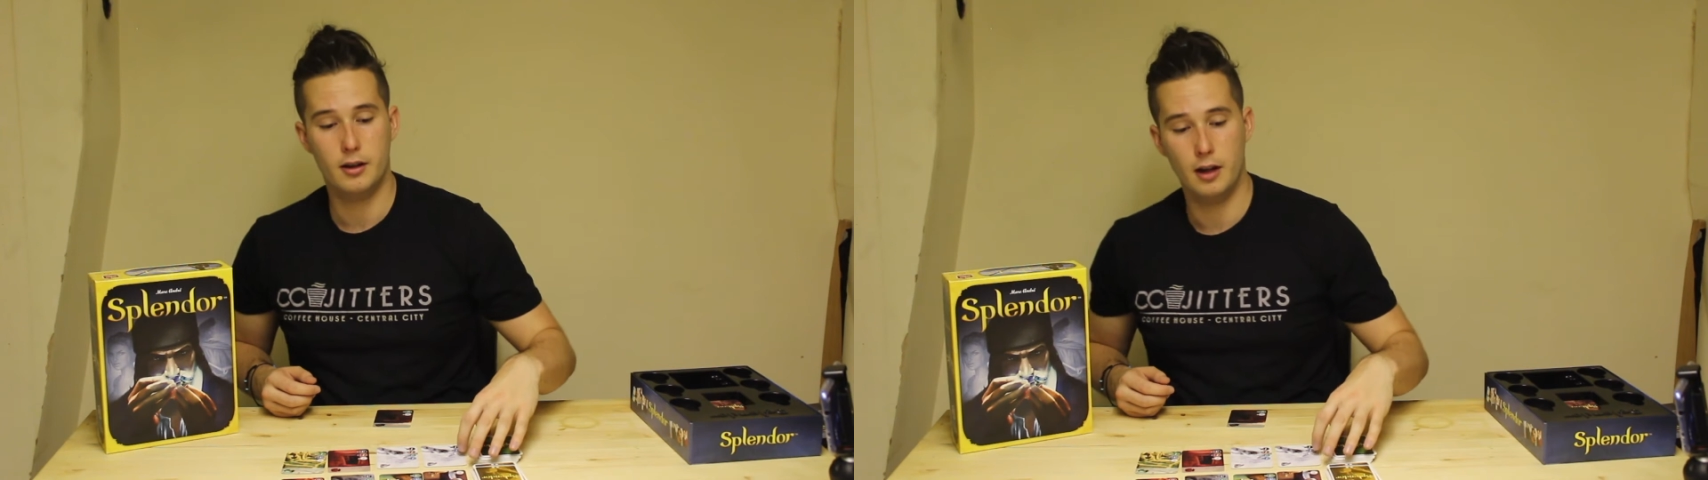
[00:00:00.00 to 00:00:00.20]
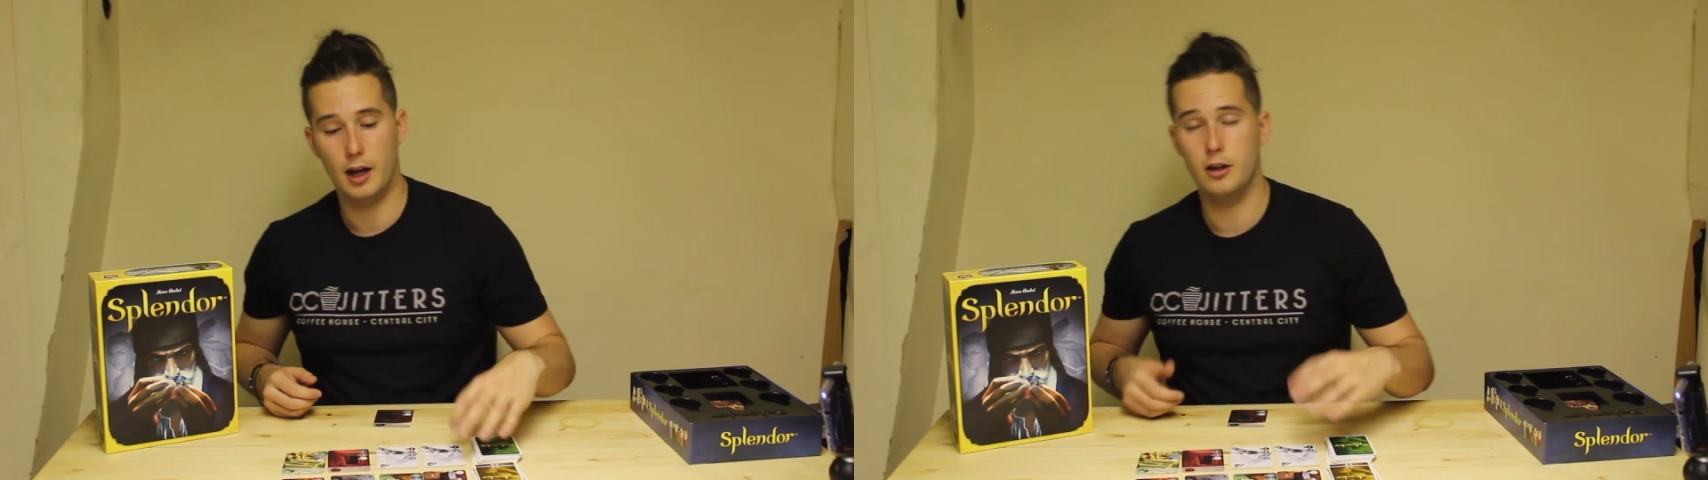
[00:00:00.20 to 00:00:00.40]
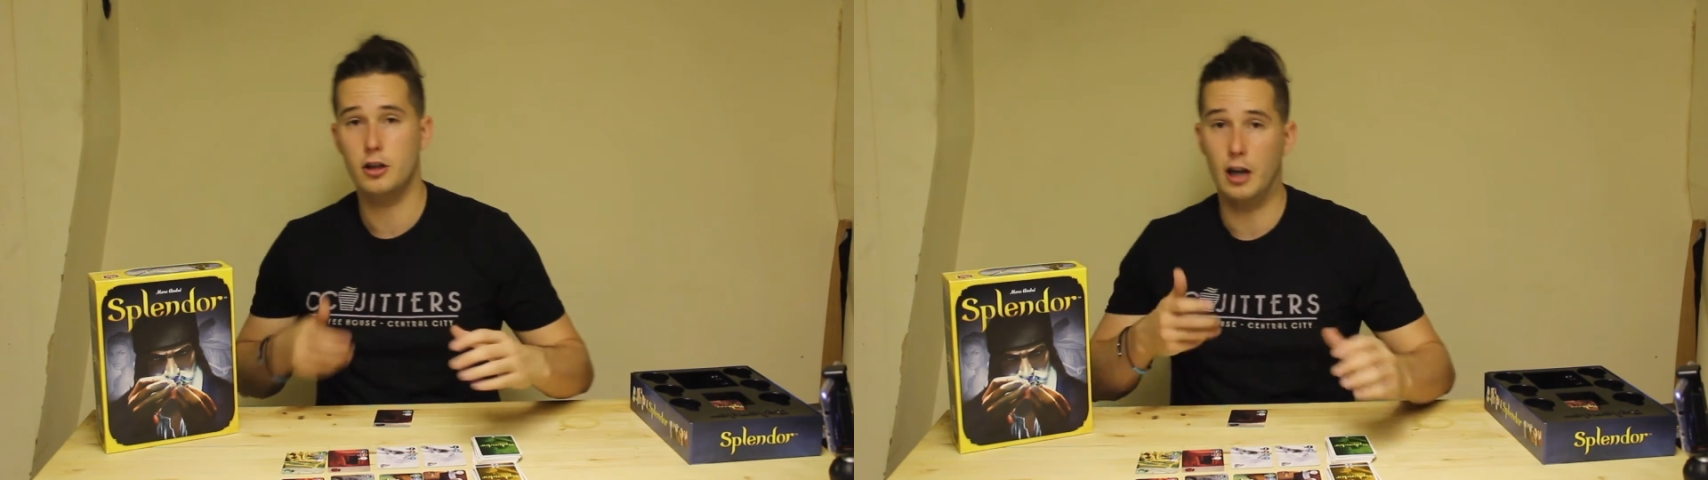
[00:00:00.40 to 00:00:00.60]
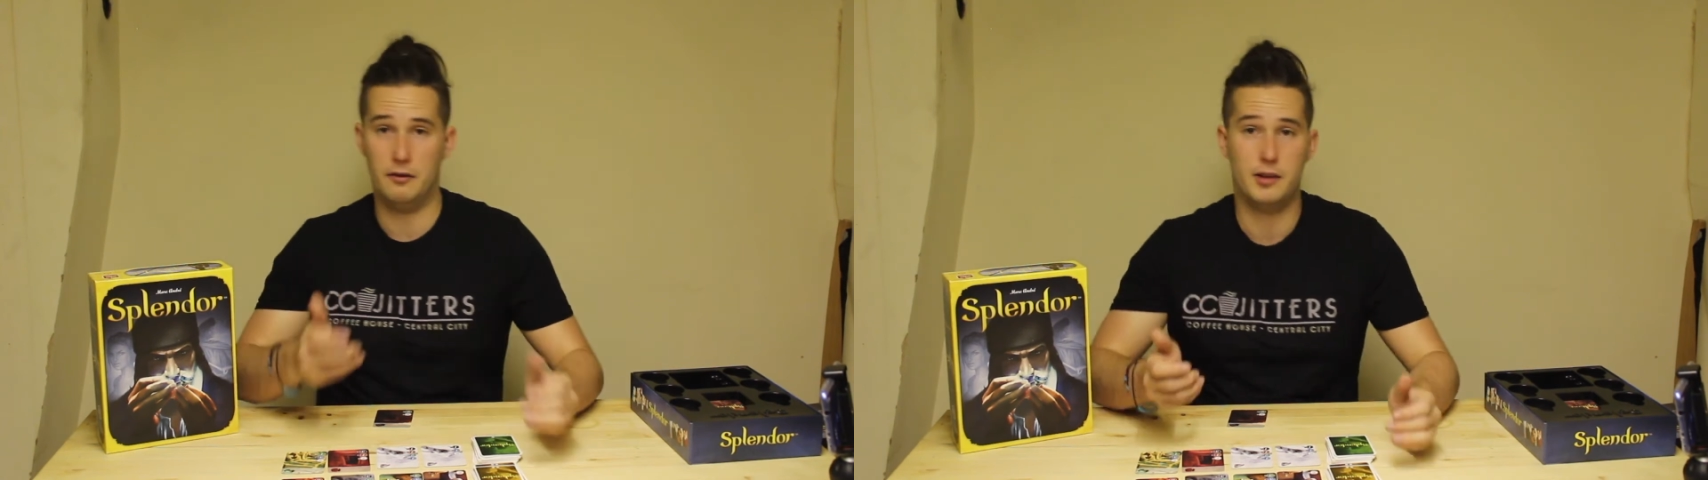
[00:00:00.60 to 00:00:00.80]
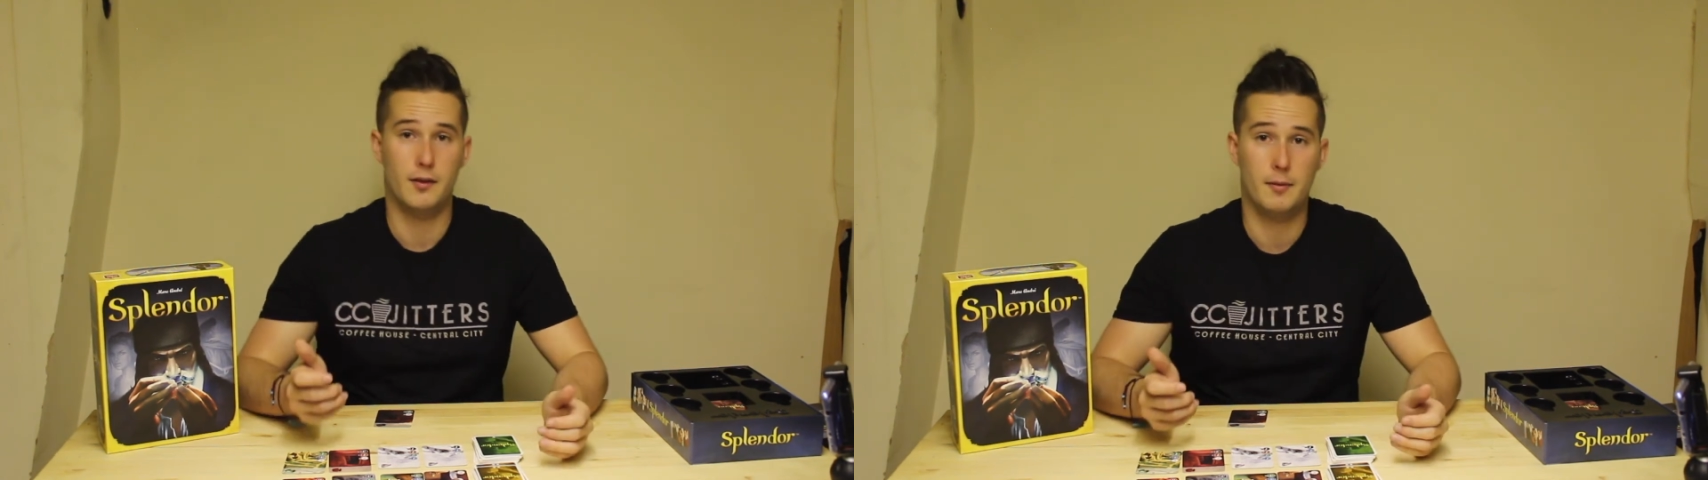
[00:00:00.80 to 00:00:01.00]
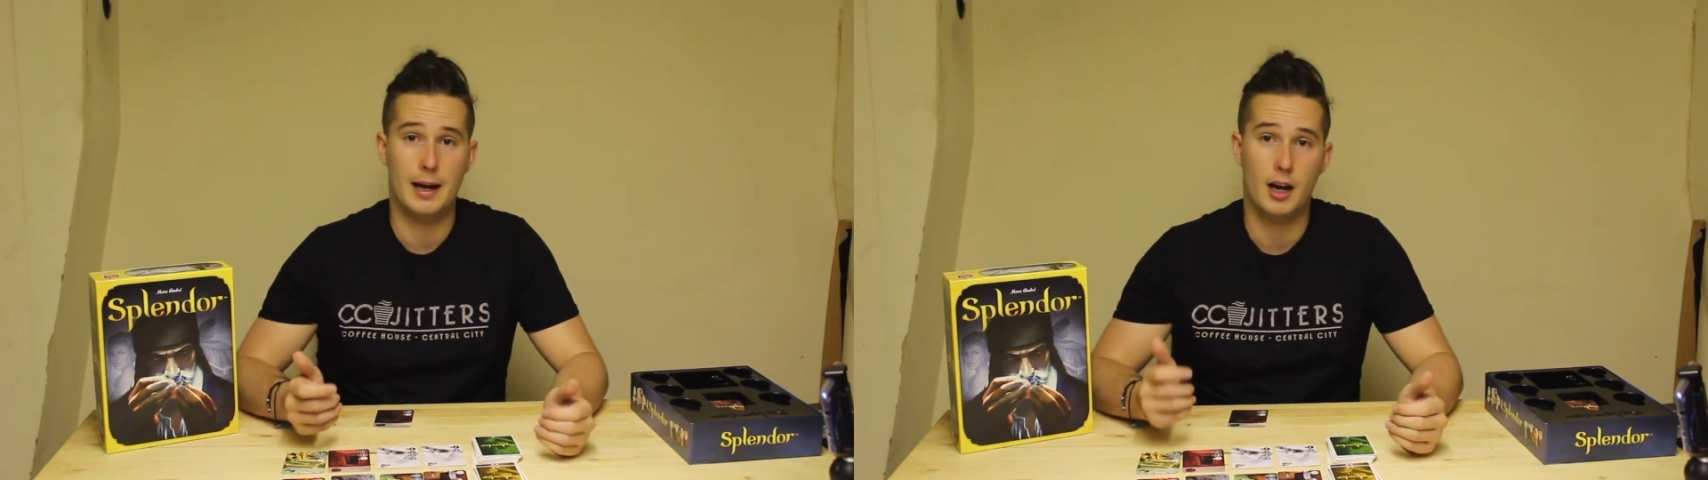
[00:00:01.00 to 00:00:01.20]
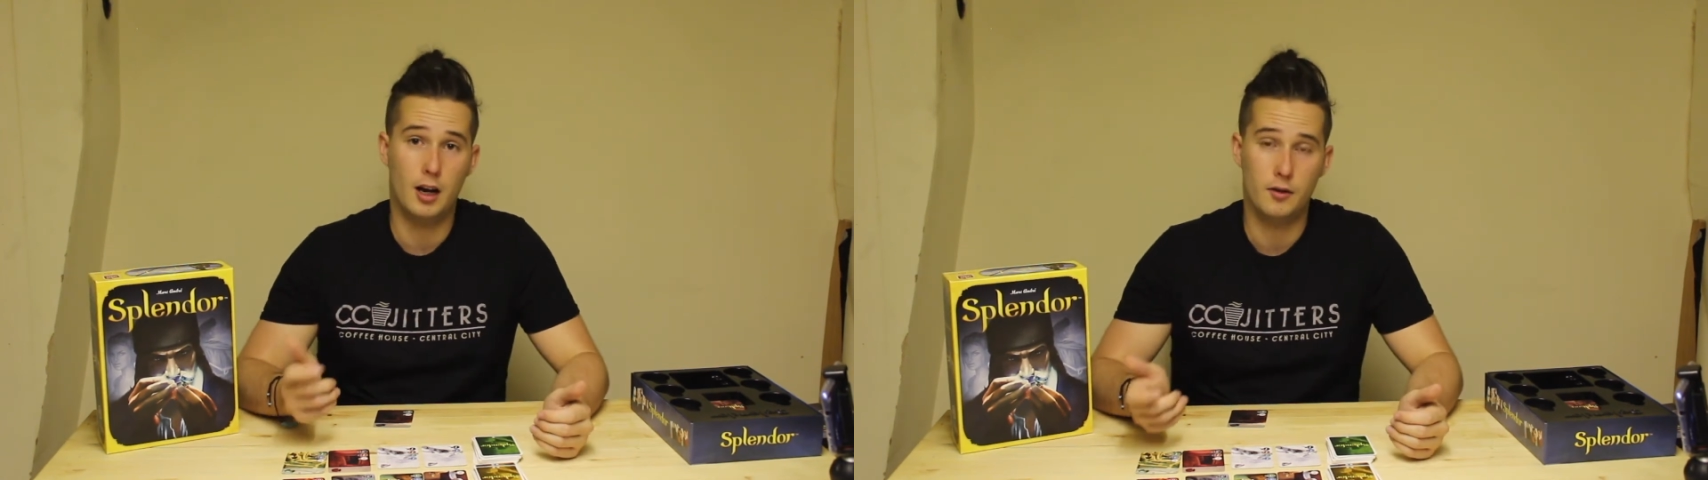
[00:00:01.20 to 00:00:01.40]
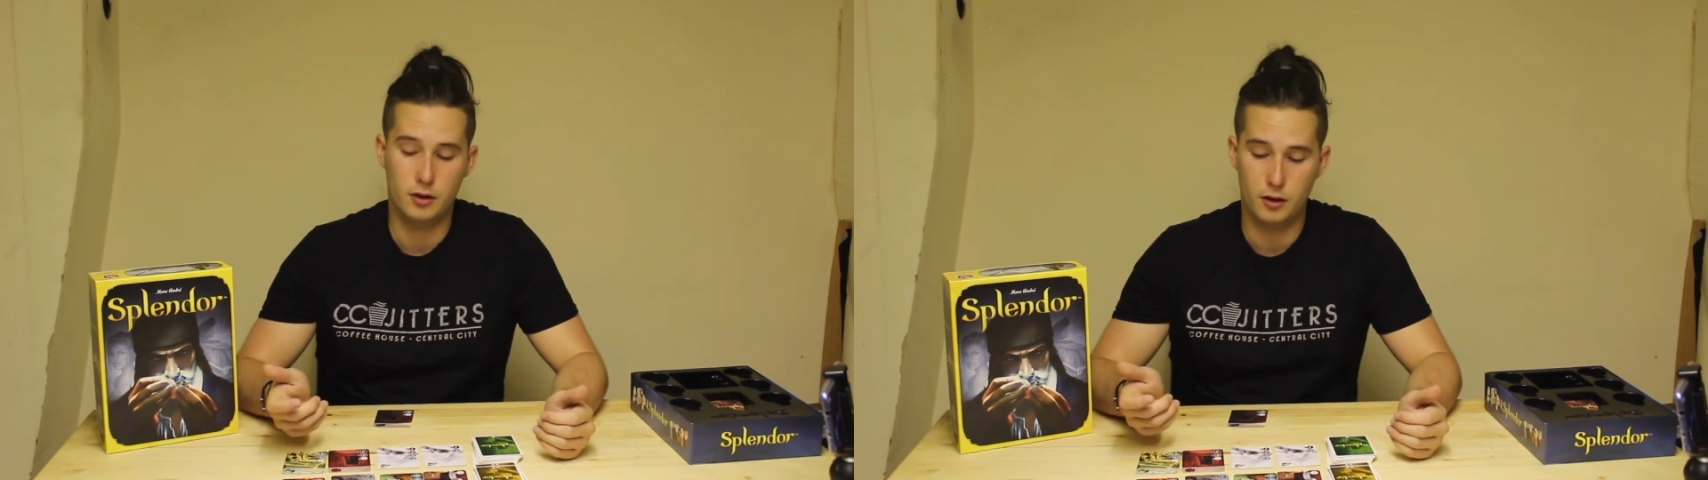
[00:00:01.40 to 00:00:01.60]
You don't have to give it back
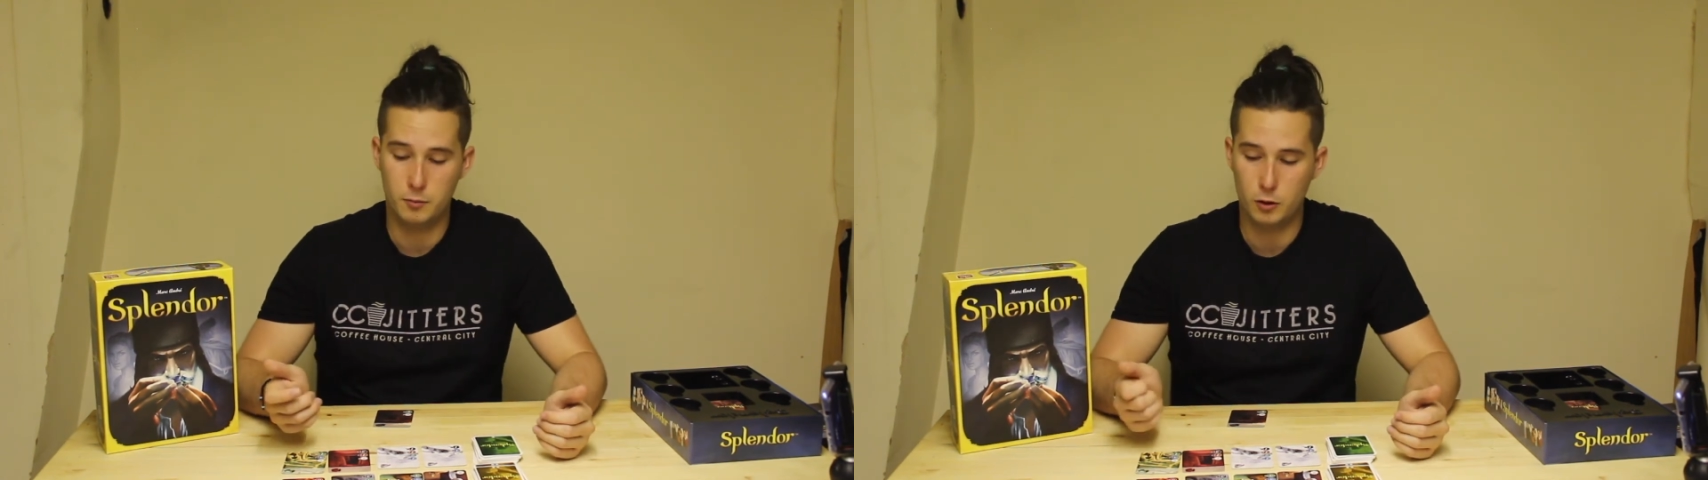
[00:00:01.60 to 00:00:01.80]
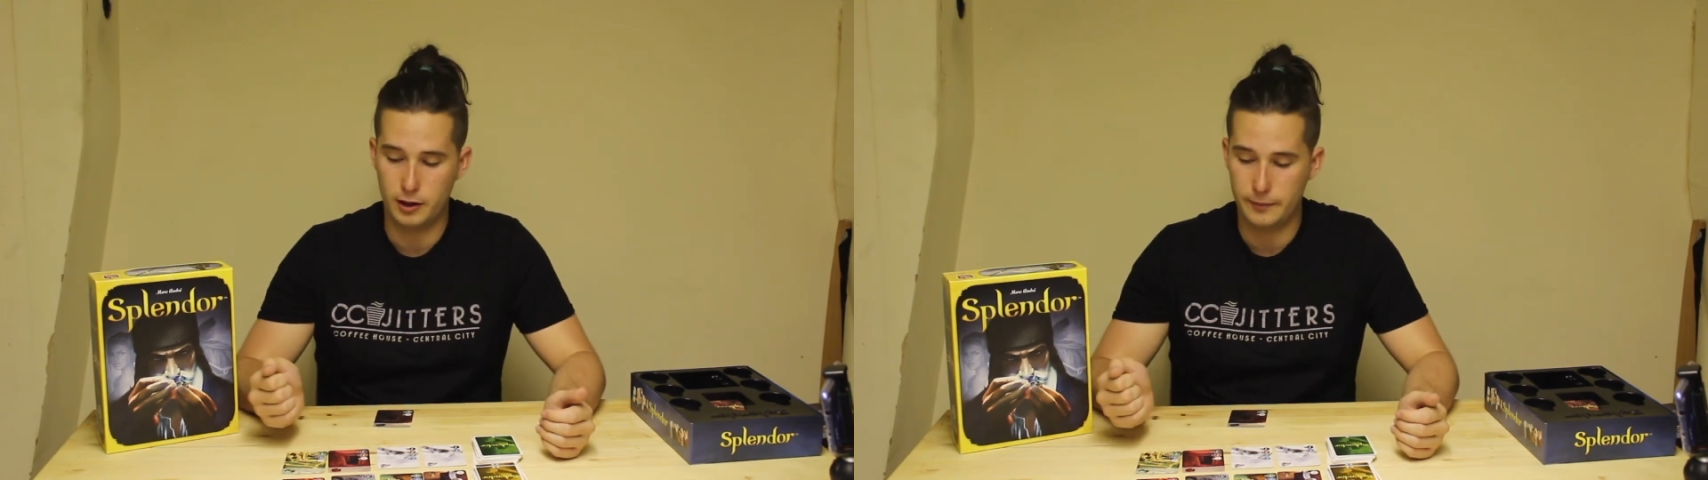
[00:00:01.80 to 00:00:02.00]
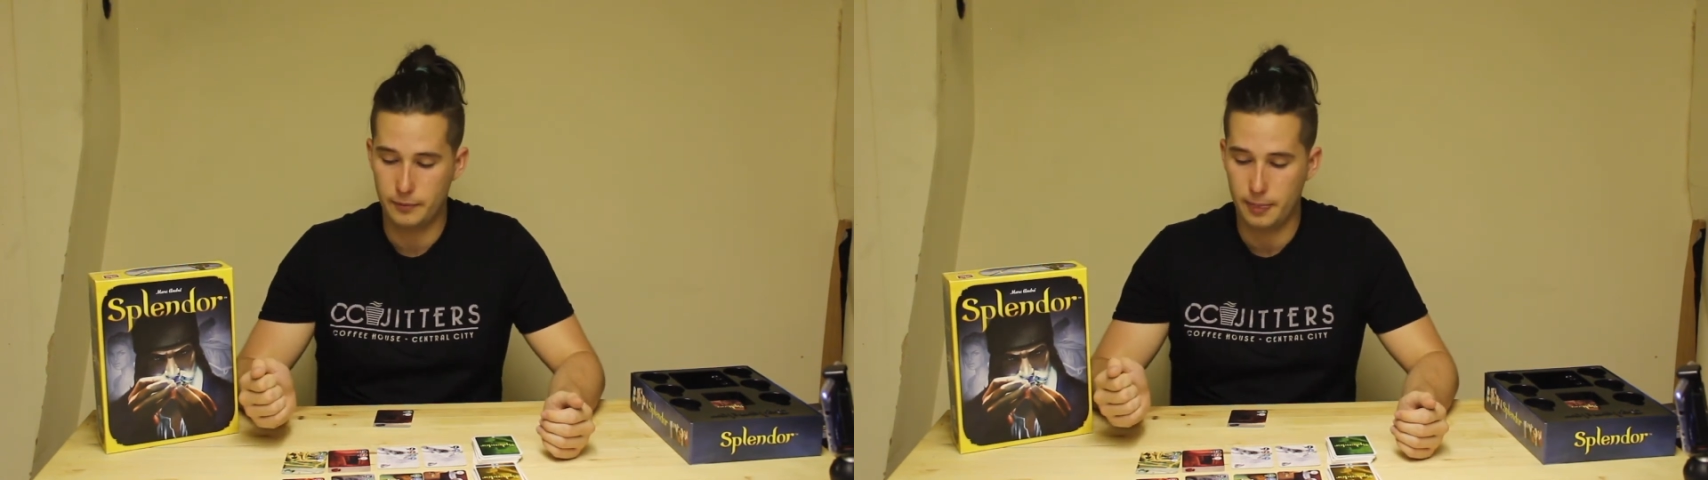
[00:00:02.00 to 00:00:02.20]
after you've brought it,